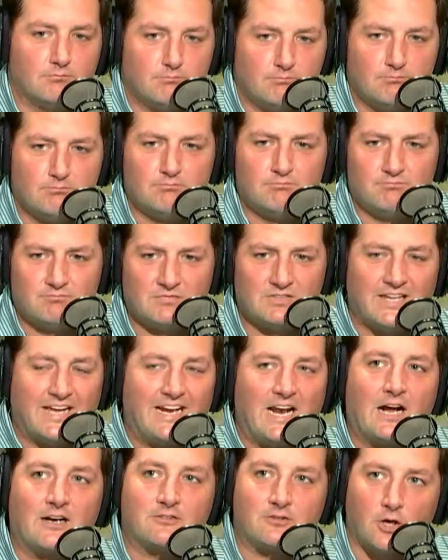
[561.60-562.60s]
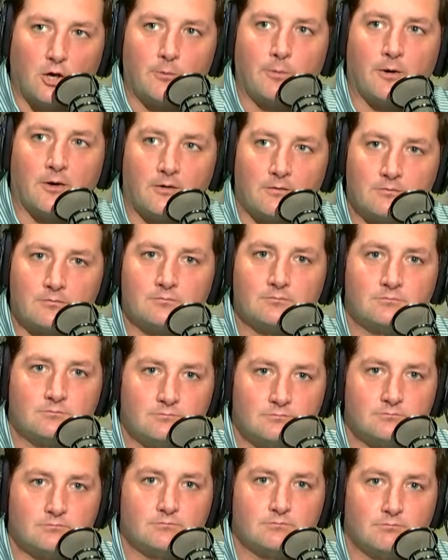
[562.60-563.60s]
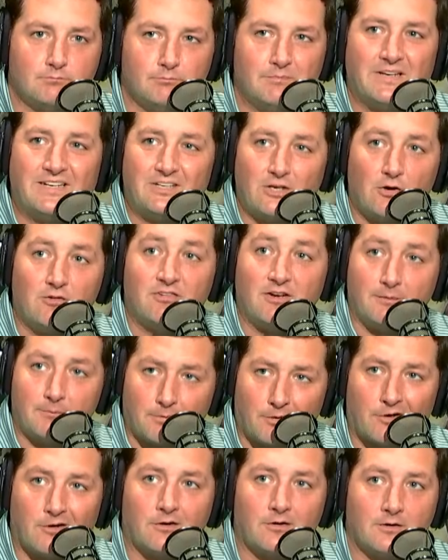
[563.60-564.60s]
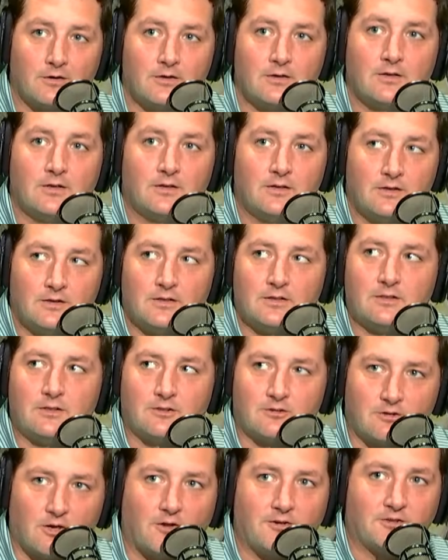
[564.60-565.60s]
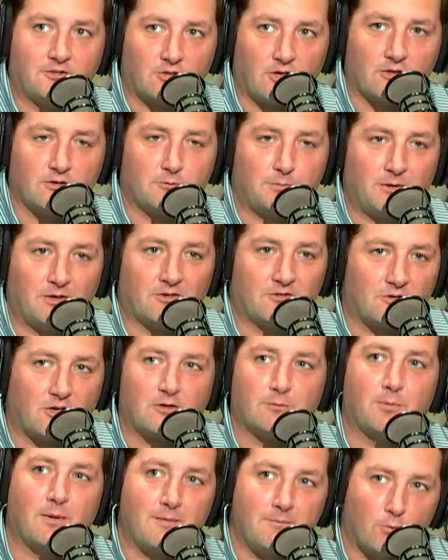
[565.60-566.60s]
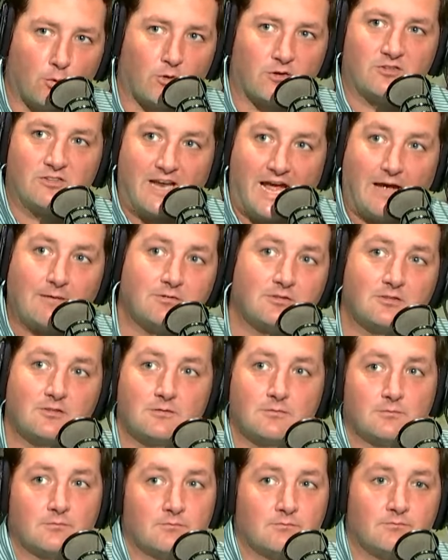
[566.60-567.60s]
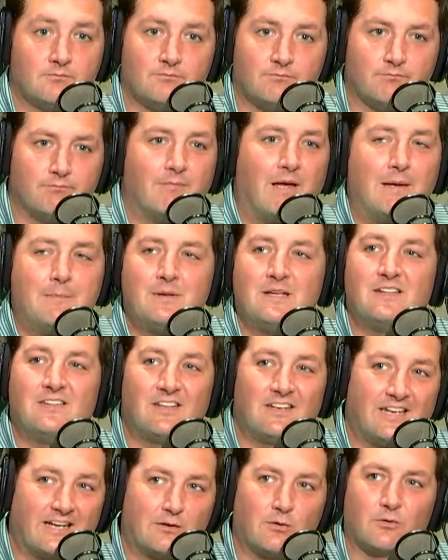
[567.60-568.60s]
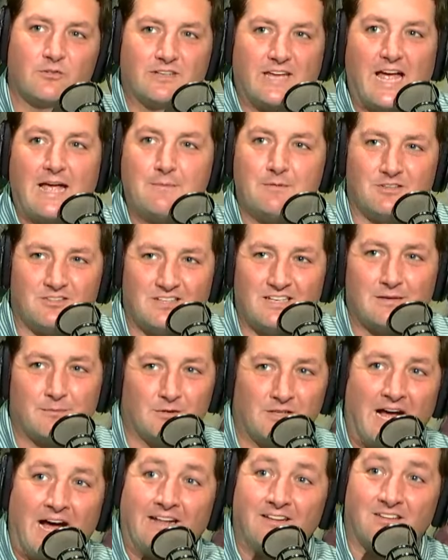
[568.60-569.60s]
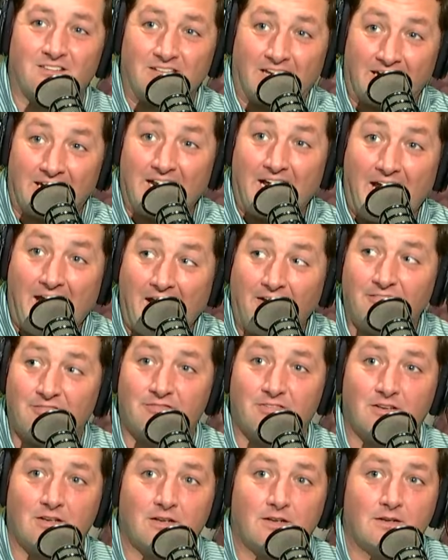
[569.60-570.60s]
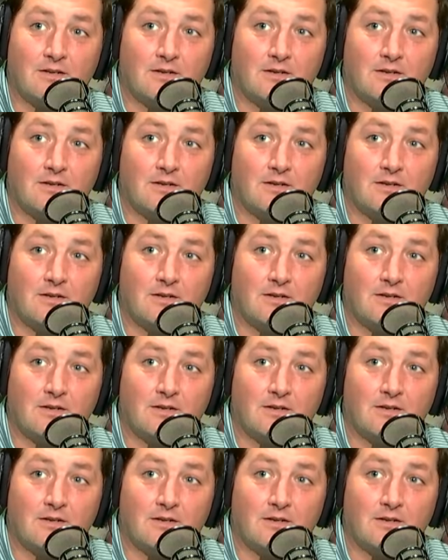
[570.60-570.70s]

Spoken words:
late October, mid-November, you saw Deshaun Spears start to play more snaps. Maybe in the Nichols game, you see him a lot in the second half.